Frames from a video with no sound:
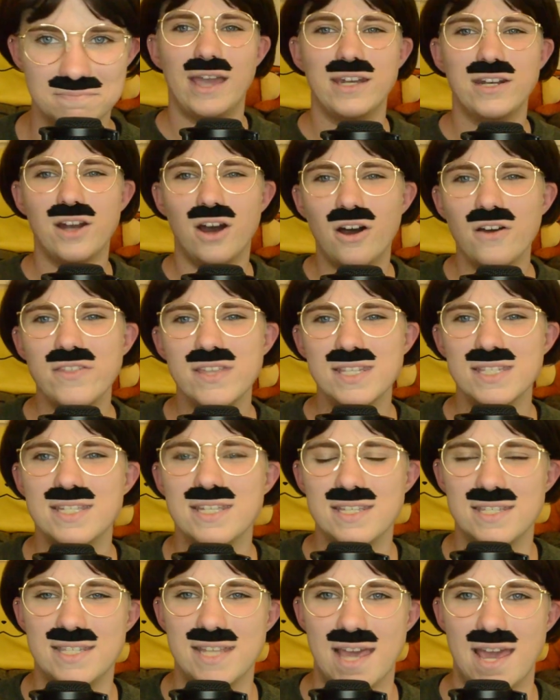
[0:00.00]
And all this
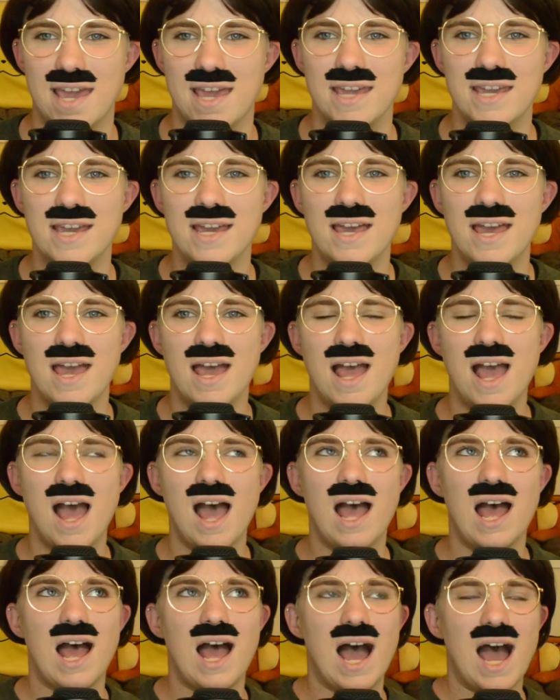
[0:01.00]
to say,
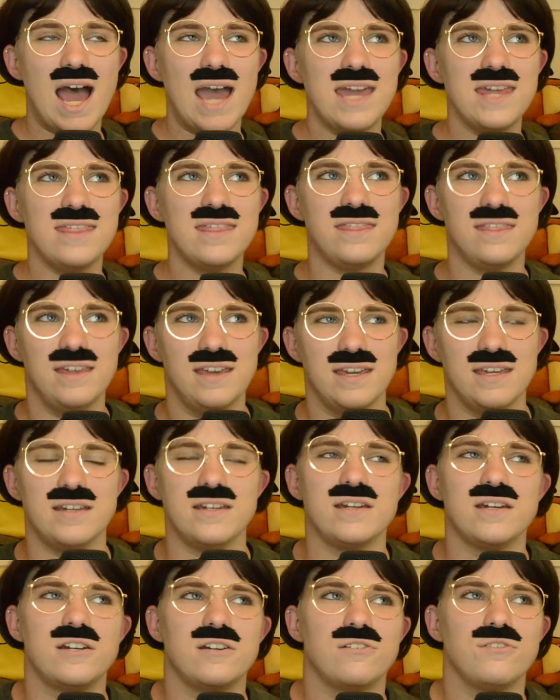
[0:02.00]
I
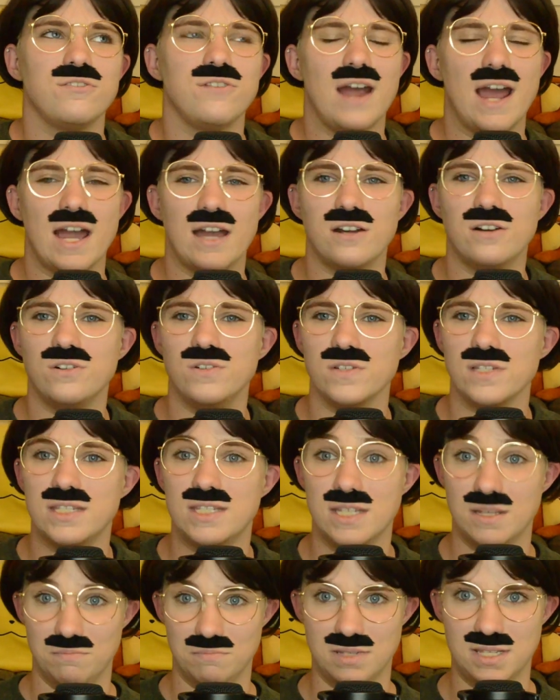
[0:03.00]
think Scraggles
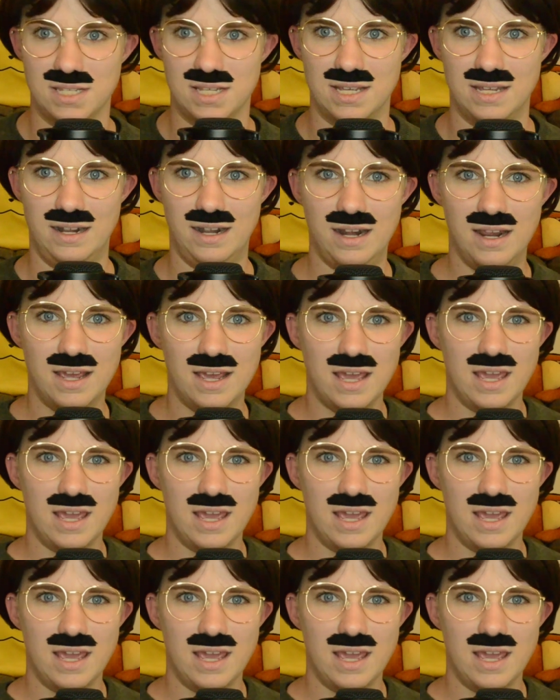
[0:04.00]
Simpson